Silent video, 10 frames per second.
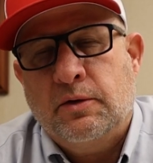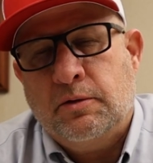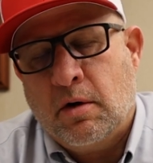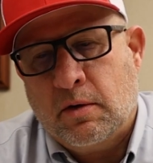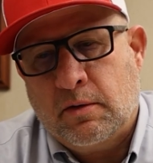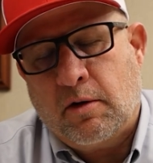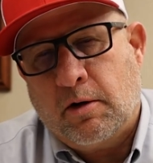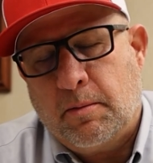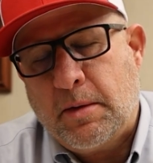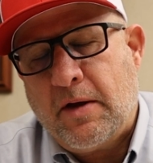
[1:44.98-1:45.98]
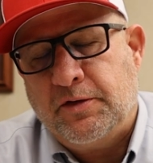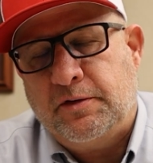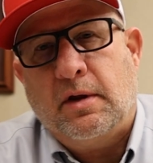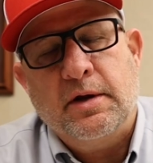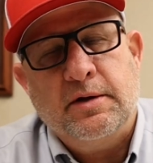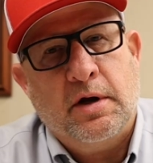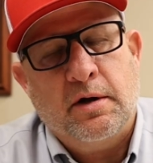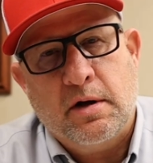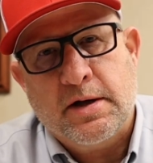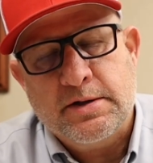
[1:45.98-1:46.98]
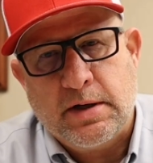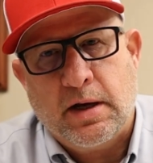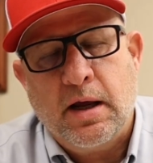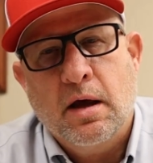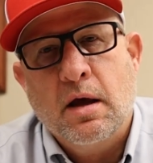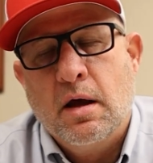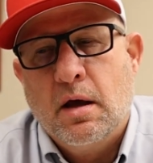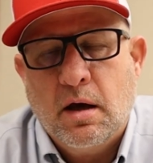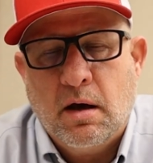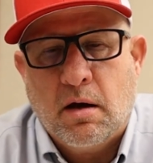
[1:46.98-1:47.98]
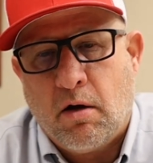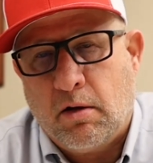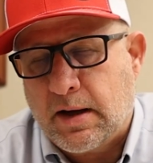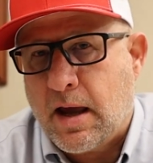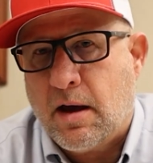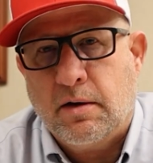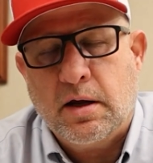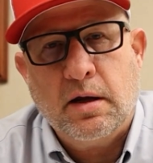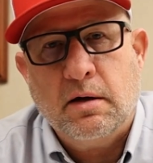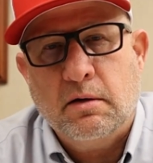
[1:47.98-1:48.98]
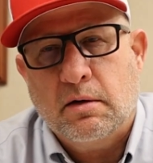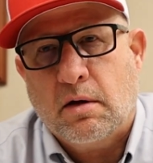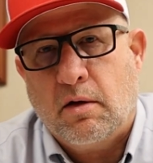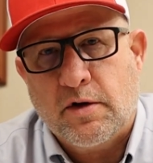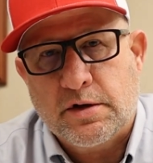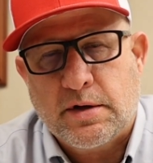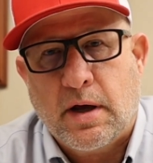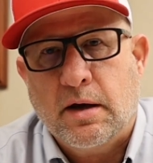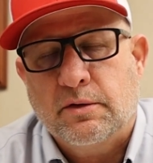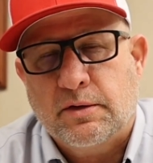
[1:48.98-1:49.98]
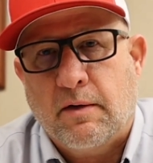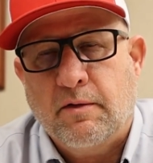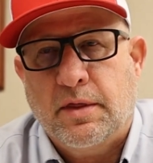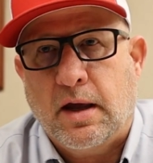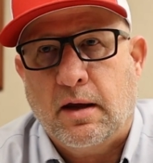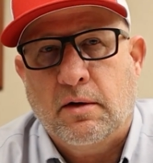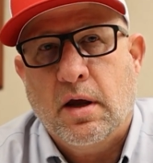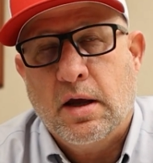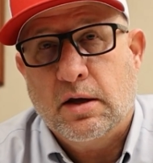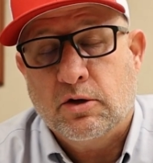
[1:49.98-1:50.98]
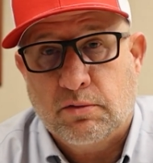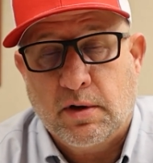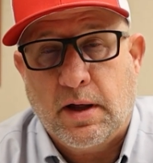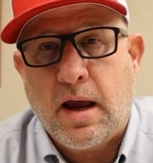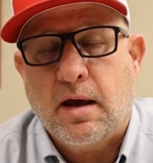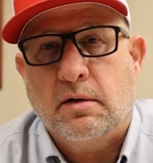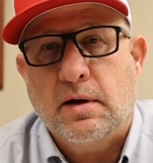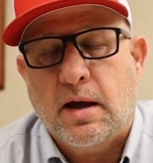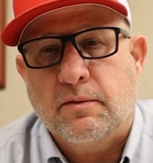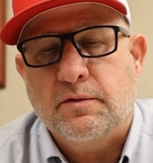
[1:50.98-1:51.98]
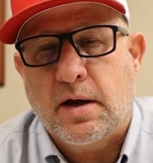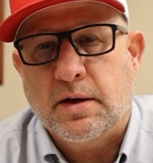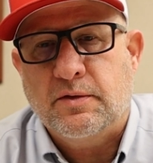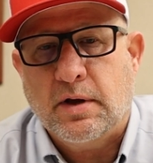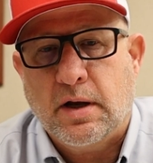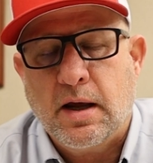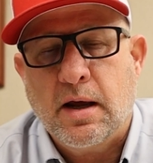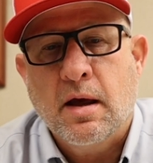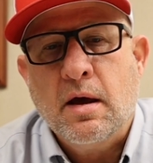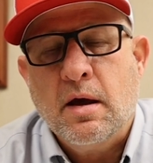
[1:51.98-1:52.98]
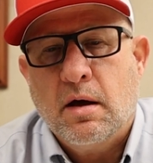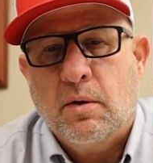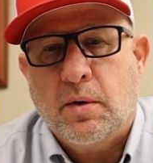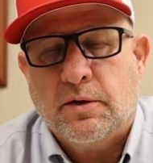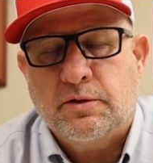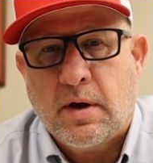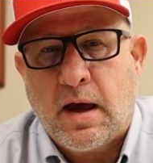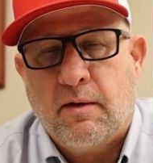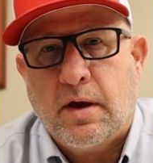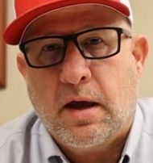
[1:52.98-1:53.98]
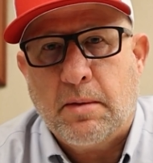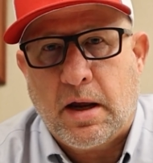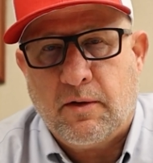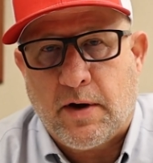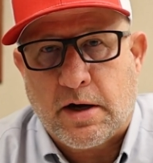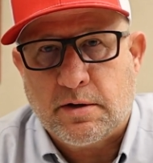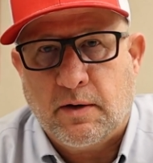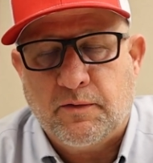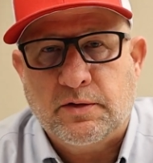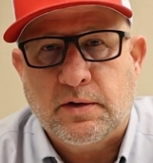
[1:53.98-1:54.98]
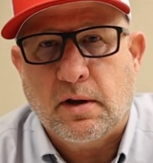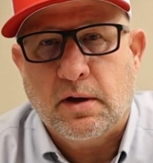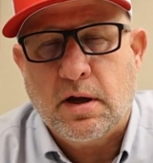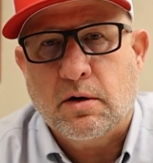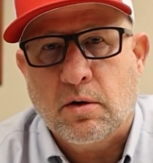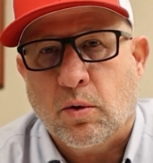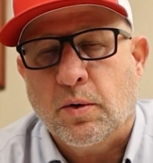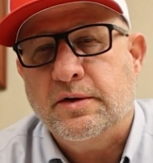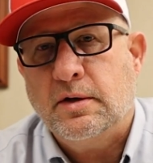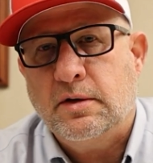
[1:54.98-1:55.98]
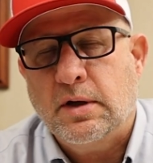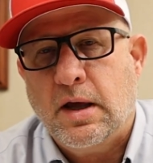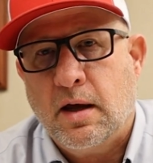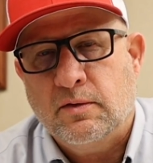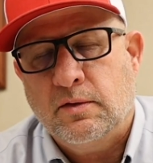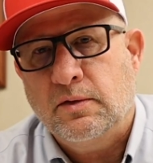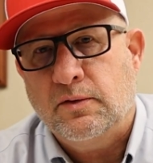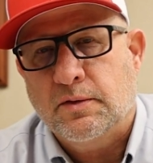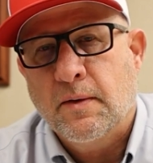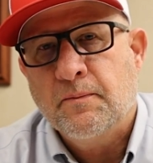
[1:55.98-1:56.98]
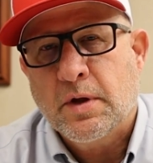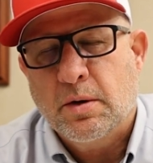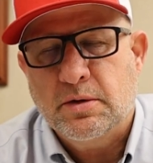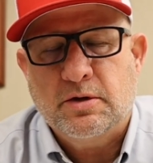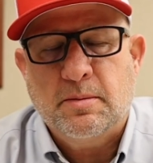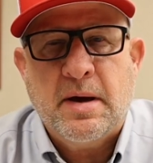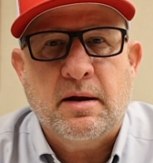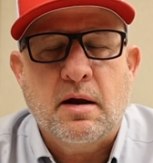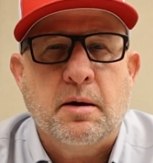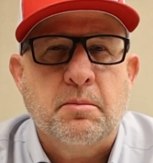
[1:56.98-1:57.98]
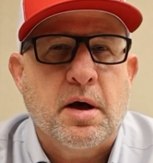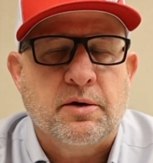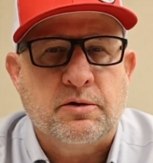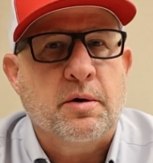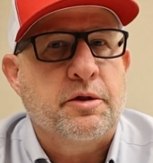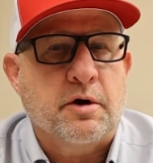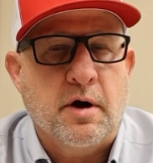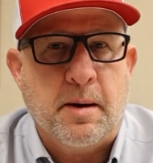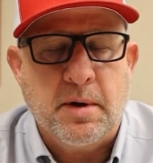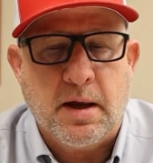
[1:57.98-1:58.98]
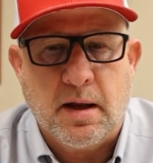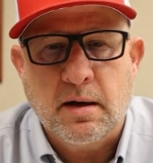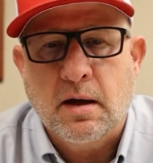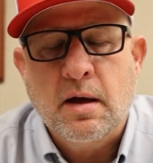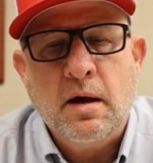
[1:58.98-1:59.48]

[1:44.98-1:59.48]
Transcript: So our main facility is here in Dodge City. All accounting, all of our sales, everything is really handled out of Dodge City. We also have a manufacturing facility in Hoisington, Kansas, which is about 9 miles north of Great Bend.